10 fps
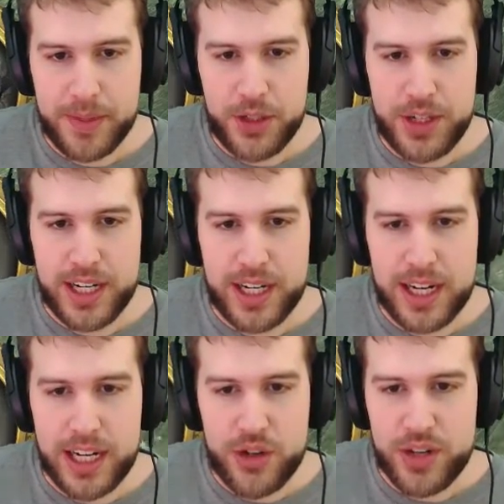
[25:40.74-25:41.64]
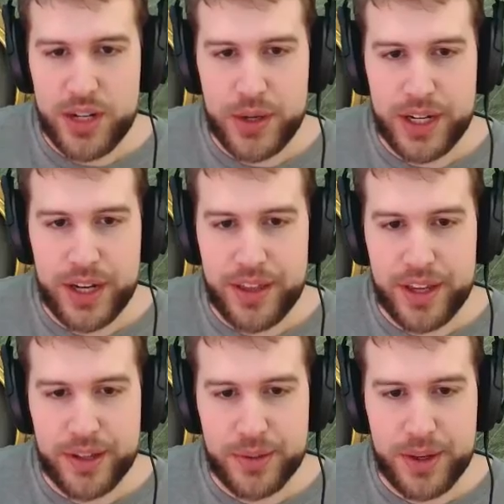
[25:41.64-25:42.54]
My Treekin are literally doing
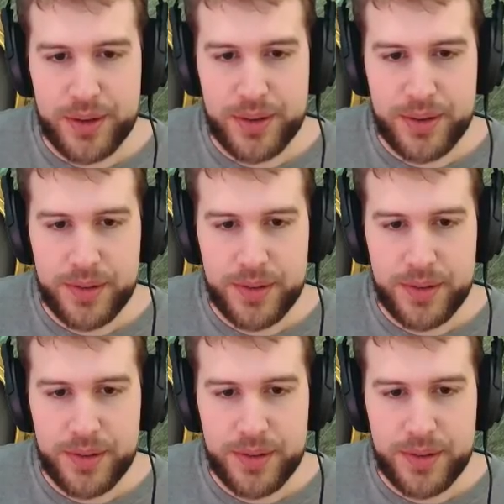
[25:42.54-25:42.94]
nothing as well.